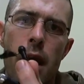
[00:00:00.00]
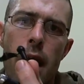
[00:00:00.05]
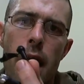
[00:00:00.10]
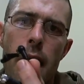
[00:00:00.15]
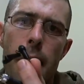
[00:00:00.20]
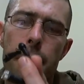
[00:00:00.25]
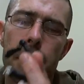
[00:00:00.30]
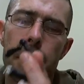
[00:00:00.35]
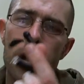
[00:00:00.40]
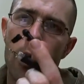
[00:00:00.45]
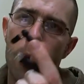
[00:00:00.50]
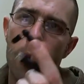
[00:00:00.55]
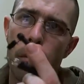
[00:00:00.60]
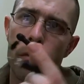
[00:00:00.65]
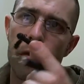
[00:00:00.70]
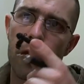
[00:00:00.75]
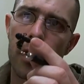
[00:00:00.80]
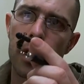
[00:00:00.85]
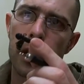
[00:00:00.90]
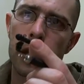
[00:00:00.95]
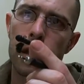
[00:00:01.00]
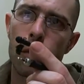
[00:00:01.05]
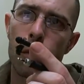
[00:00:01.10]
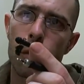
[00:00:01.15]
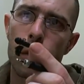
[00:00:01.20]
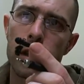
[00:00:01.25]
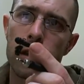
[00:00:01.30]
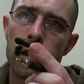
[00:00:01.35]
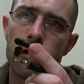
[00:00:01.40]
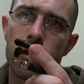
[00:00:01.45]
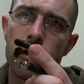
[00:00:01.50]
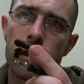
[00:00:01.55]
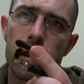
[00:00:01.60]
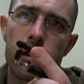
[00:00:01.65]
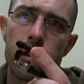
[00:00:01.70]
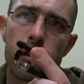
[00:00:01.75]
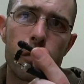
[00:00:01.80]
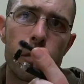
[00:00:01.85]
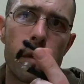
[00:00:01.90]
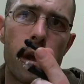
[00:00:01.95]
It comes with a little
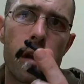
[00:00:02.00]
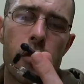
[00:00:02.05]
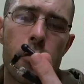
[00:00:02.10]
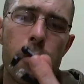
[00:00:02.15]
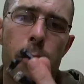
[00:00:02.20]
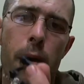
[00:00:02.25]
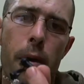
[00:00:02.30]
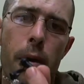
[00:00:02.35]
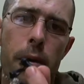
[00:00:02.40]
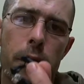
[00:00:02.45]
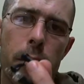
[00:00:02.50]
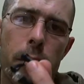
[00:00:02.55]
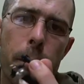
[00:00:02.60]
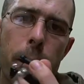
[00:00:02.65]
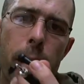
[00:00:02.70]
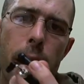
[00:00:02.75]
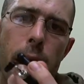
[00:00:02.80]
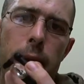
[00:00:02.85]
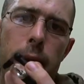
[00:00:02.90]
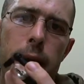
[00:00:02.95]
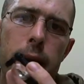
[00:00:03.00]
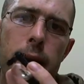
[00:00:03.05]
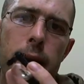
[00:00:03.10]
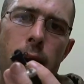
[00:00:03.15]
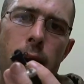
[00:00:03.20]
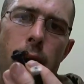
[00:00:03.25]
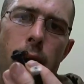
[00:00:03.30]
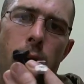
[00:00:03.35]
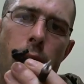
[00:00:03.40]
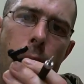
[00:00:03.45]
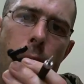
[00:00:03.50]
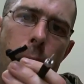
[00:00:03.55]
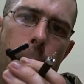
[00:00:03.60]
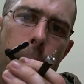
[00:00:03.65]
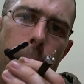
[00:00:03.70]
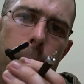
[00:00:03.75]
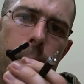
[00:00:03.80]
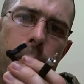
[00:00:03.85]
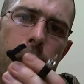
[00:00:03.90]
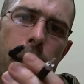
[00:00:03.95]
windshield as well as part of the pack.
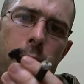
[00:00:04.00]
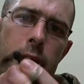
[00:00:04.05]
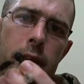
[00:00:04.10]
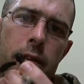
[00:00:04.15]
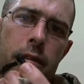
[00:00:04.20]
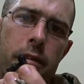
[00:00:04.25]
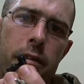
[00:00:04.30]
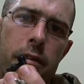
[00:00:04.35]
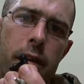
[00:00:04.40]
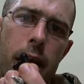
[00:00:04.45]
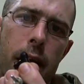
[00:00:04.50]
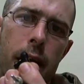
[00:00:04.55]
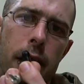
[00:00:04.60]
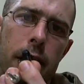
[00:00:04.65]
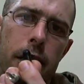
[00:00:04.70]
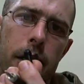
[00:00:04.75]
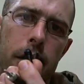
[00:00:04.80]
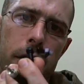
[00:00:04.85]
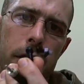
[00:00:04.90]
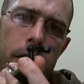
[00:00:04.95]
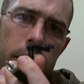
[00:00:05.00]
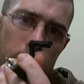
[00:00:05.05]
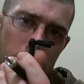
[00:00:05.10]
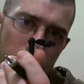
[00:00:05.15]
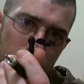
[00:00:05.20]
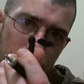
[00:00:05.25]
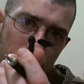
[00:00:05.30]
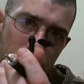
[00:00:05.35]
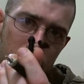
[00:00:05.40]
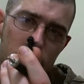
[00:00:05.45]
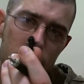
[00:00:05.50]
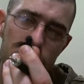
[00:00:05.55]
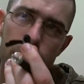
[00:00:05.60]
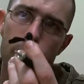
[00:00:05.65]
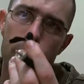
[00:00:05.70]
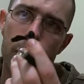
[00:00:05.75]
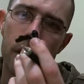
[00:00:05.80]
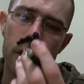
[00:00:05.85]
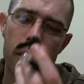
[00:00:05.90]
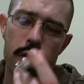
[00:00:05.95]
Now this little
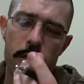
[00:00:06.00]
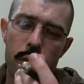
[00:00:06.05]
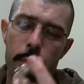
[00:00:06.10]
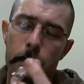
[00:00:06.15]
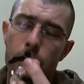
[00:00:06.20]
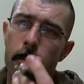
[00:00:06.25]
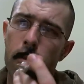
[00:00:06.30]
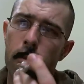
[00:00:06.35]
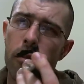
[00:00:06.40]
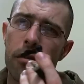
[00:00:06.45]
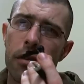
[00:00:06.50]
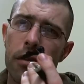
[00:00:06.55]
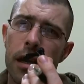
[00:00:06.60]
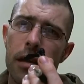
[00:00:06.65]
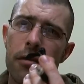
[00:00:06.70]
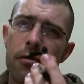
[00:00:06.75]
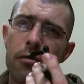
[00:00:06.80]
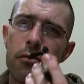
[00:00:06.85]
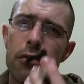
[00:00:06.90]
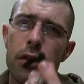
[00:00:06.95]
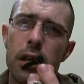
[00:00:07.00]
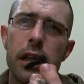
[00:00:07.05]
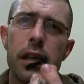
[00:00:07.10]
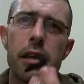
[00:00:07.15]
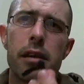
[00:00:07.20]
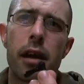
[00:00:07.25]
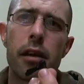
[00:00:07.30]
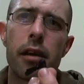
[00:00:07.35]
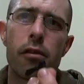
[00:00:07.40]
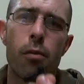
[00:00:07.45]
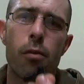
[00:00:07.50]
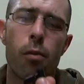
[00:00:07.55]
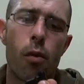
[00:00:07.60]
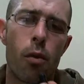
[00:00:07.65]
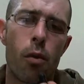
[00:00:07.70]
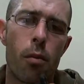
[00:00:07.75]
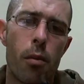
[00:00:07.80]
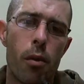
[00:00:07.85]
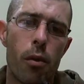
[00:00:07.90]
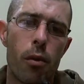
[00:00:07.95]
microphone is supposed to give really nice
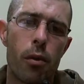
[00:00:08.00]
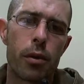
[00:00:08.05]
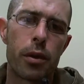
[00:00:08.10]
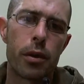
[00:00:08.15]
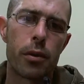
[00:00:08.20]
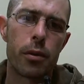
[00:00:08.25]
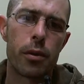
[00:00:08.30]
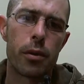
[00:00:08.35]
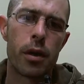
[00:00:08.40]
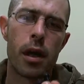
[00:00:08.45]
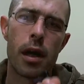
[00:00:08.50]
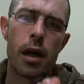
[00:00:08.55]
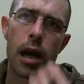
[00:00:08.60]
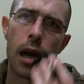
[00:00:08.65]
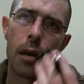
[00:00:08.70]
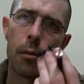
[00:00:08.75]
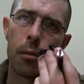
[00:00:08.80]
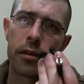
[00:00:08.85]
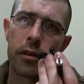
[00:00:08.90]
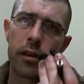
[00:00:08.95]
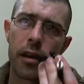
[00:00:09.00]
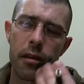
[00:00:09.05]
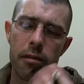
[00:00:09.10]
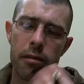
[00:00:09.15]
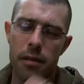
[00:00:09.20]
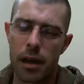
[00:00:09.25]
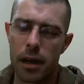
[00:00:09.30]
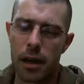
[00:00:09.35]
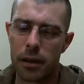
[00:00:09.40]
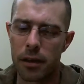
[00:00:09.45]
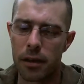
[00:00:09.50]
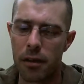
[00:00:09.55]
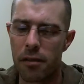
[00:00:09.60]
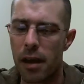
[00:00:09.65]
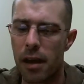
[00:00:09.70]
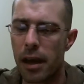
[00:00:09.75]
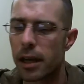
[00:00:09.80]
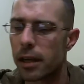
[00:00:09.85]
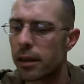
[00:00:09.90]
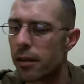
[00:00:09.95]
warm audio, and we'll test that out in a
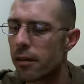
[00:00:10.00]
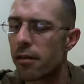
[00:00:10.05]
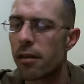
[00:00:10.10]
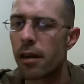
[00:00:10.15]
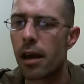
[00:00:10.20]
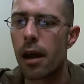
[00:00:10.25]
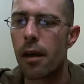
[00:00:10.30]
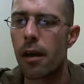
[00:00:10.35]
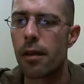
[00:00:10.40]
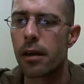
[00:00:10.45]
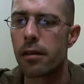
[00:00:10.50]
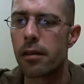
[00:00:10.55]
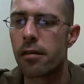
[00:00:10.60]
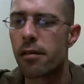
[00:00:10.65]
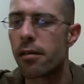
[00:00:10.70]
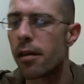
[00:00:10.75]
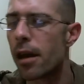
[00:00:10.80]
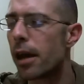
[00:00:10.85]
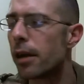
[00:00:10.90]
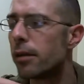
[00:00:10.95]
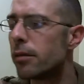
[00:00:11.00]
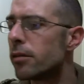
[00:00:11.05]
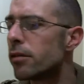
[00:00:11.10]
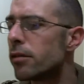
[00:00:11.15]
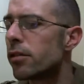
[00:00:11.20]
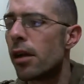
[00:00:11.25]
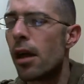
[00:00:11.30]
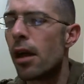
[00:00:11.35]
second and see how that sounds.